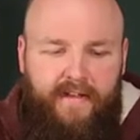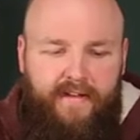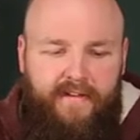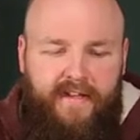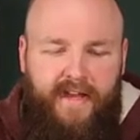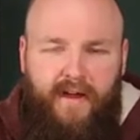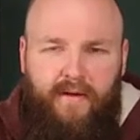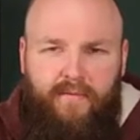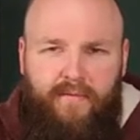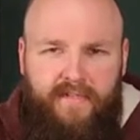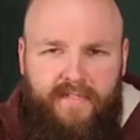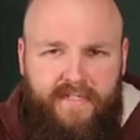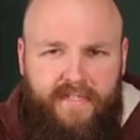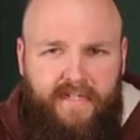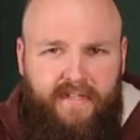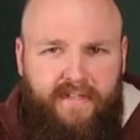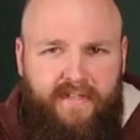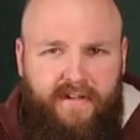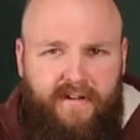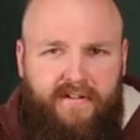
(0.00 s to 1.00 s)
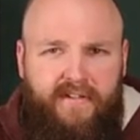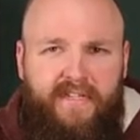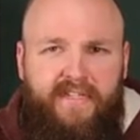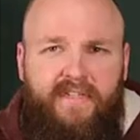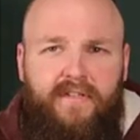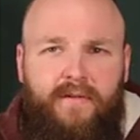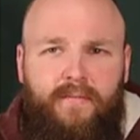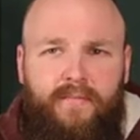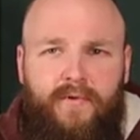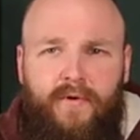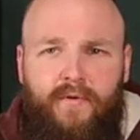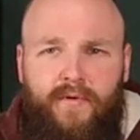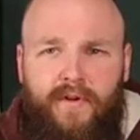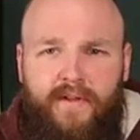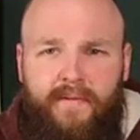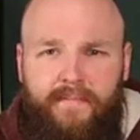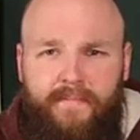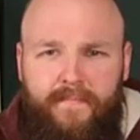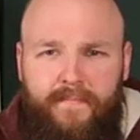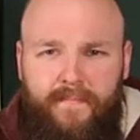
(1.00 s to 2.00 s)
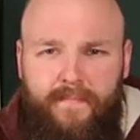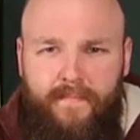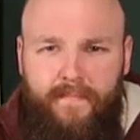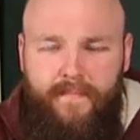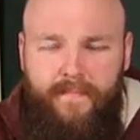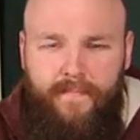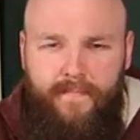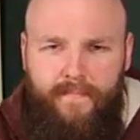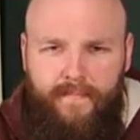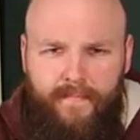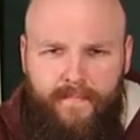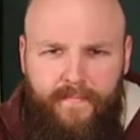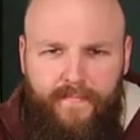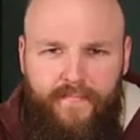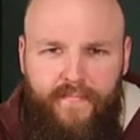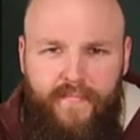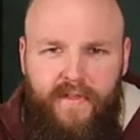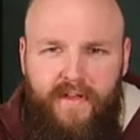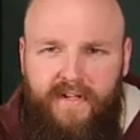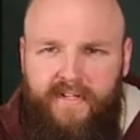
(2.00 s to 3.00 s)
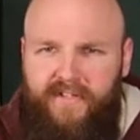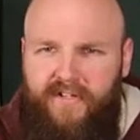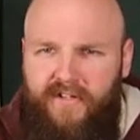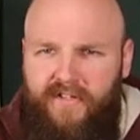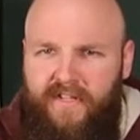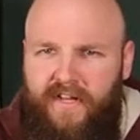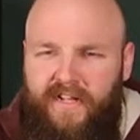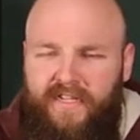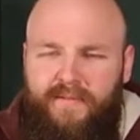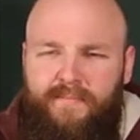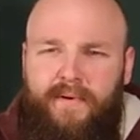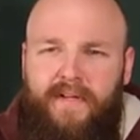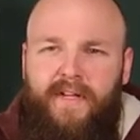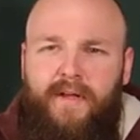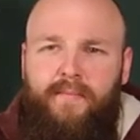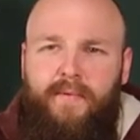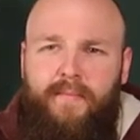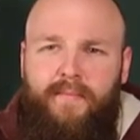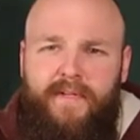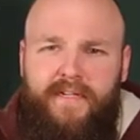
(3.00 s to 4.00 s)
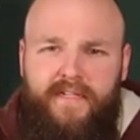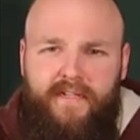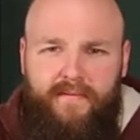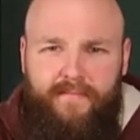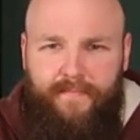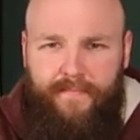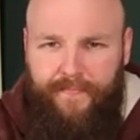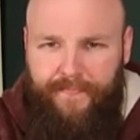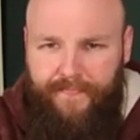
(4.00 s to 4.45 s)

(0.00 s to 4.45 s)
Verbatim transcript: that was still an artisanal brewery. It just got sped up a bit